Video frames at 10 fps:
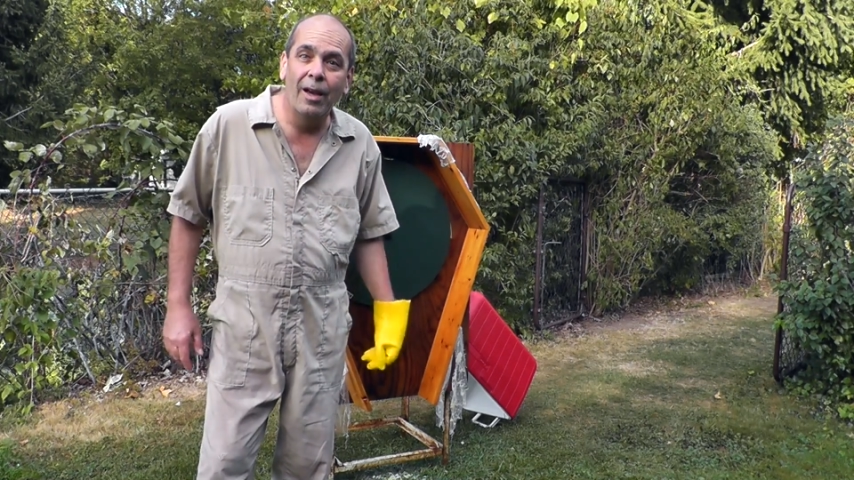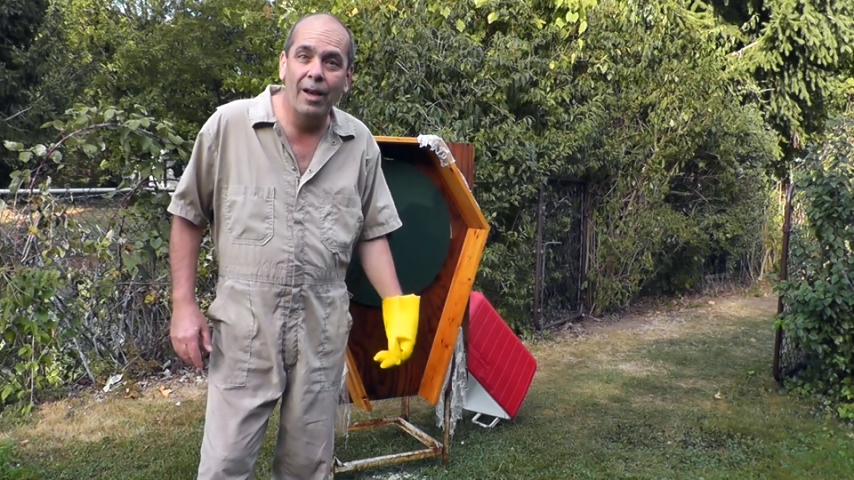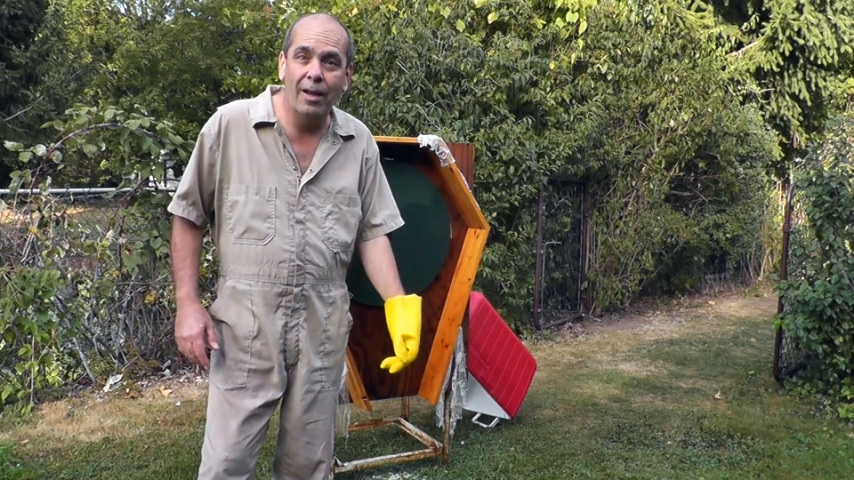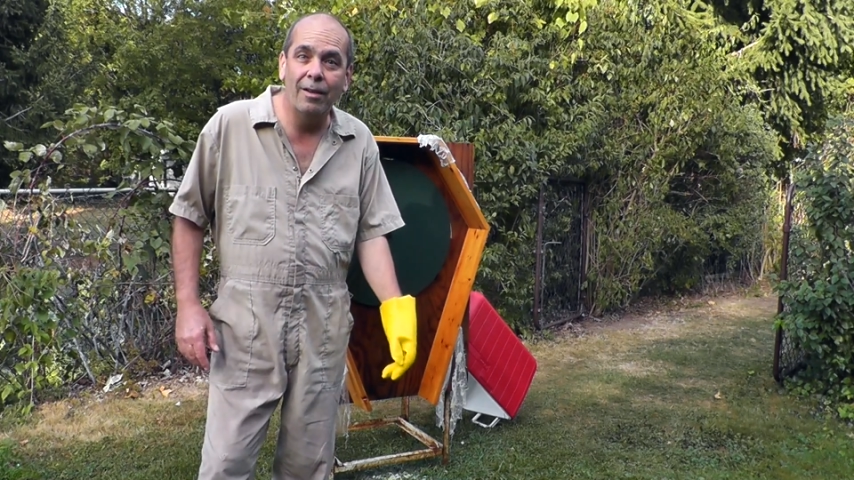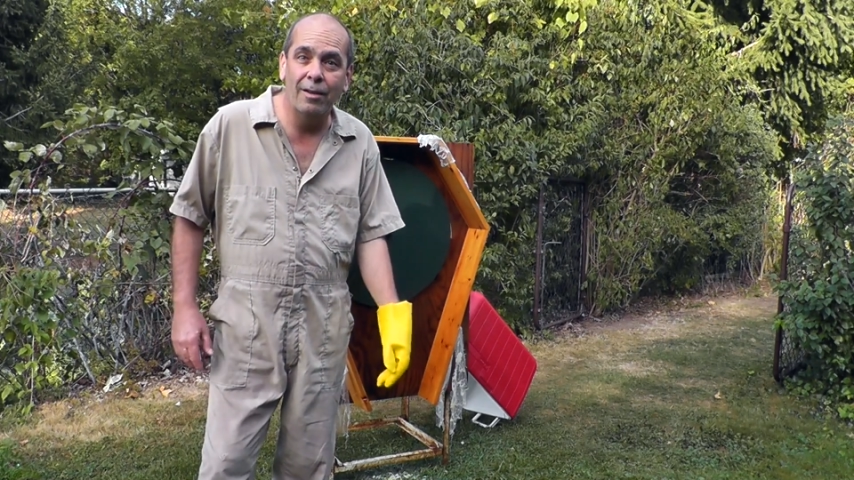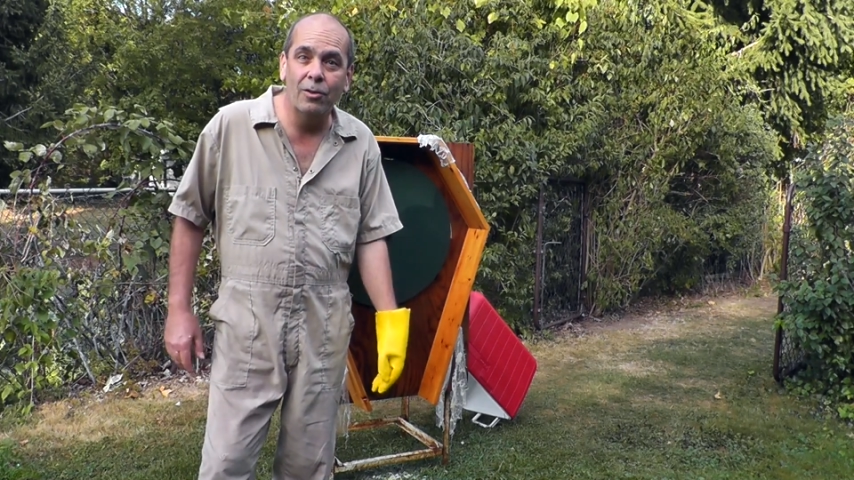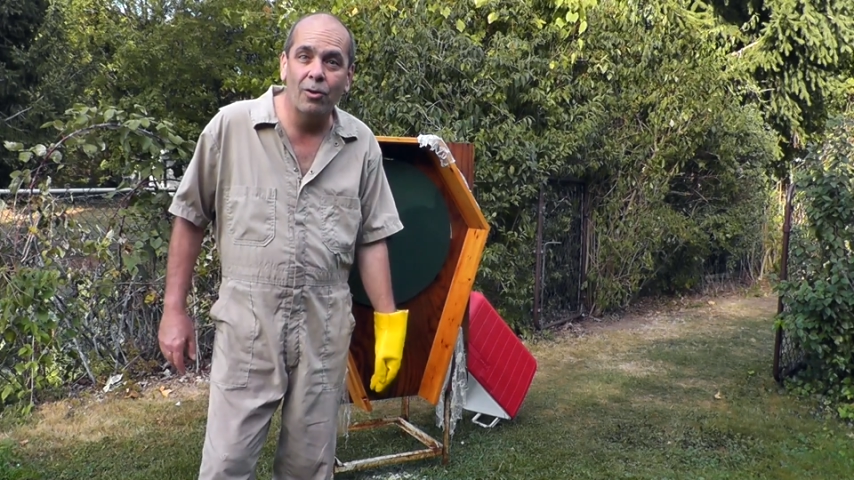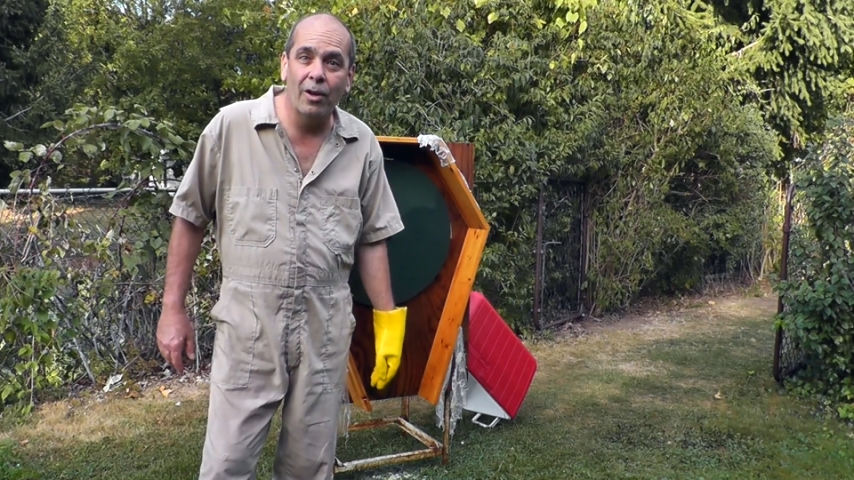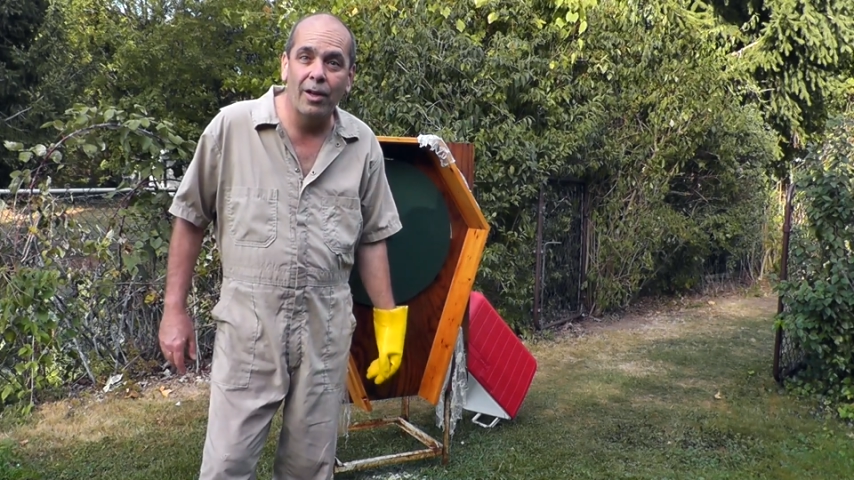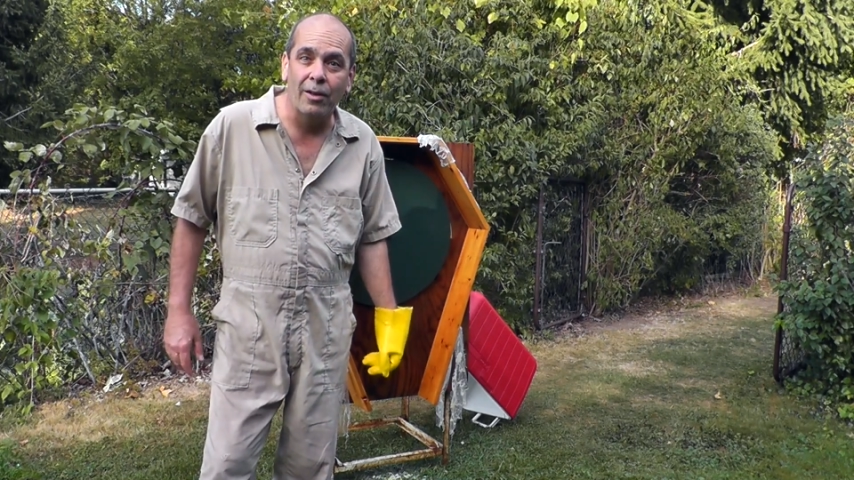And
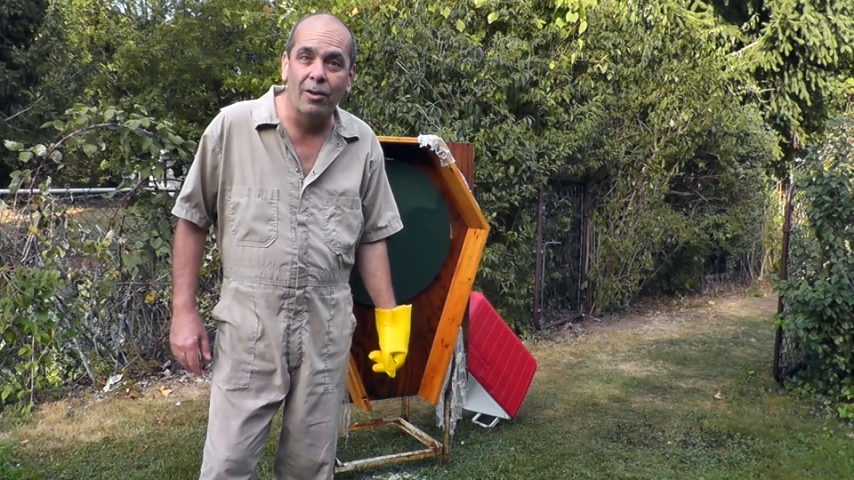enjoy a